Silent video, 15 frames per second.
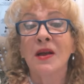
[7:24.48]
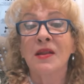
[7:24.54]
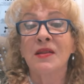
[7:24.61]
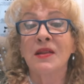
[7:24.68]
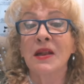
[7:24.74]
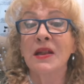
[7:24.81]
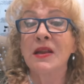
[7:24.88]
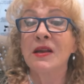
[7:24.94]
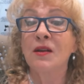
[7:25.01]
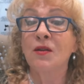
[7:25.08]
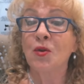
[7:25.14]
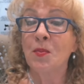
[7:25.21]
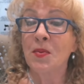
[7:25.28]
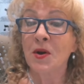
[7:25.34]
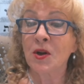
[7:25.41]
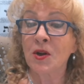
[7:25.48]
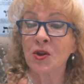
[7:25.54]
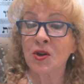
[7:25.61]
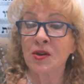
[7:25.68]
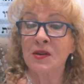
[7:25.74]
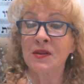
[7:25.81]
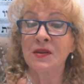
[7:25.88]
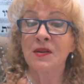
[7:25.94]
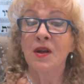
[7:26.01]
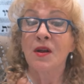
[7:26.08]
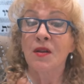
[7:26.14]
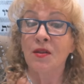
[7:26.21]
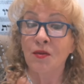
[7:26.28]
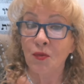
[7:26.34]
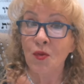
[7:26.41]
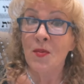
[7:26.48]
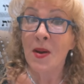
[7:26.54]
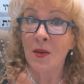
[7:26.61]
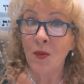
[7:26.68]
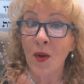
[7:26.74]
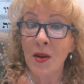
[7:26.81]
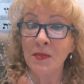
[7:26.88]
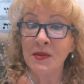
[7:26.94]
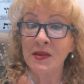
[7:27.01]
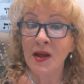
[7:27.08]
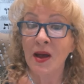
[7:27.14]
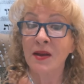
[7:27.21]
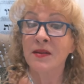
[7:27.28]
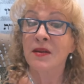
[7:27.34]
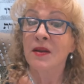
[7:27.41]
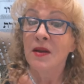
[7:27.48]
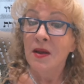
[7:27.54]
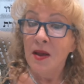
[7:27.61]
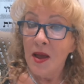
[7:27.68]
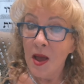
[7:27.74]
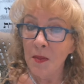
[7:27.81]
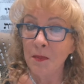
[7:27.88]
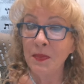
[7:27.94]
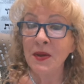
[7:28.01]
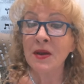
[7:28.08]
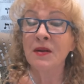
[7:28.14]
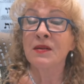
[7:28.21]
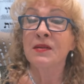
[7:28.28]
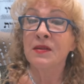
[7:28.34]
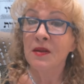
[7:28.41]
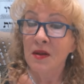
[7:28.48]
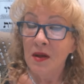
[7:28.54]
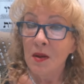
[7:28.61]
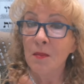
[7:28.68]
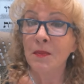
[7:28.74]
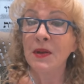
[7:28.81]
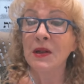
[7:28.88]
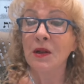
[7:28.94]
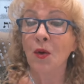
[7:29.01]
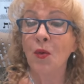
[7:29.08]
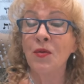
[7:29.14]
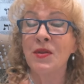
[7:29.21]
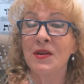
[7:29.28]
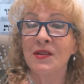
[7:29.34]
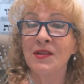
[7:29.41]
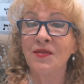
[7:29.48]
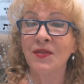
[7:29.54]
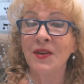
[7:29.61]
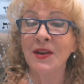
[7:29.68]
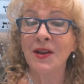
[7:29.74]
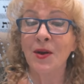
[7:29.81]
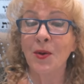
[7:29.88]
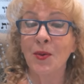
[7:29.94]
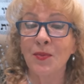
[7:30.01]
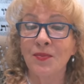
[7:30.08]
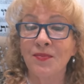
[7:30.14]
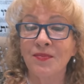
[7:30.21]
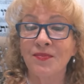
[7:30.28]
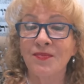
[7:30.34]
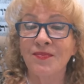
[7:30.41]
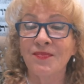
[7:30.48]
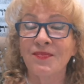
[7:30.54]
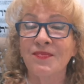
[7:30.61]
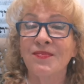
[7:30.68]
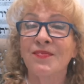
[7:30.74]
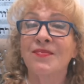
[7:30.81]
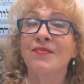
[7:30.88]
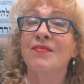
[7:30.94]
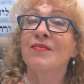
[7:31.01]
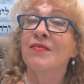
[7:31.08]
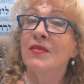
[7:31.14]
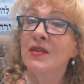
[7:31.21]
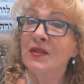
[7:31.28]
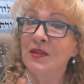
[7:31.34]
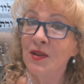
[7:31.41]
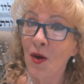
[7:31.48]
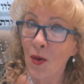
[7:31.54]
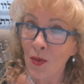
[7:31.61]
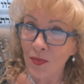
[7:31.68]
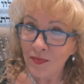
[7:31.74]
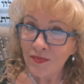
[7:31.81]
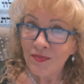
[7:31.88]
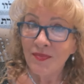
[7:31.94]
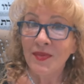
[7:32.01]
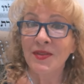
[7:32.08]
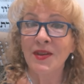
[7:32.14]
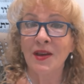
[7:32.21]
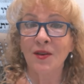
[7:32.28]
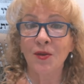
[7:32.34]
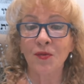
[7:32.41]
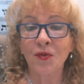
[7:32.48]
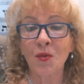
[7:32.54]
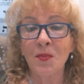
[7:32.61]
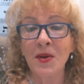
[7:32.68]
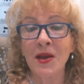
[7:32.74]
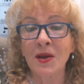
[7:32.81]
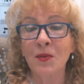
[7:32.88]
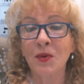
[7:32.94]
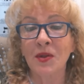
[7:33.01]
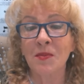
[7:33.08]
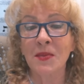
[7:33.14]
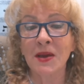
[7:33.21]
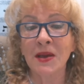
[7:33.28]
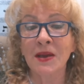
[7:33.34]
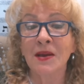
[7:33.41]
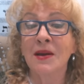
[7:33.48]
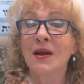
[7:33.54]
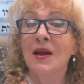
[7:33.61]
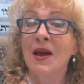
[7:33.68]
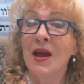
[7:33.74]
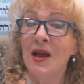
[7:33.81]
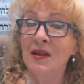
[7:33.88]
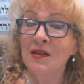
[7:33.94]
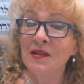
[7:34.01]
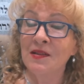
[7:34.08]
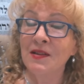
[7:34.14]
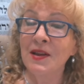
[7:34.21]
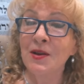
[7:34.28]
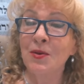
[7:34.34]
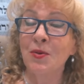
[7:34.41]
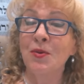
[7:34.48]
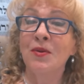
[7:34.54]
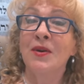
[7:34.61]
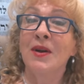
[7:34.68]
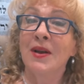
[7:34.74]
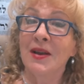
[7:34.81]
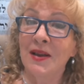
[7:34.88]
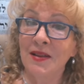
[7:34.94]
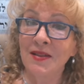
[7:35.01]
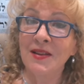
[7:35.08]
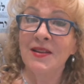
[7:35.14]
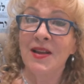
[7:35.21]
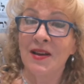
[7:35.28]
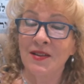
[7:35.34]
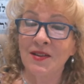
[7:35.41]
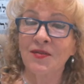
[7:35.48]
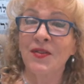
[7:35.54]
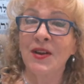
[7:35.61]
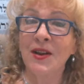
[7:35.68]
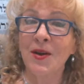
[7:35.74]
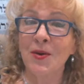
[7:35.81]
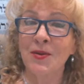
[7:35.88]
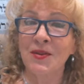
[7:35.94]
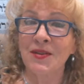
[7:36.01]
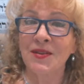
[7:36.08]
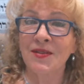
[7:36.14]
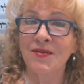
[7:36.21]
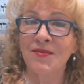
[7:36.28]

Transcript: The link to purchase through my website appears below this video. So, thank you for being with me and see you in the next videos.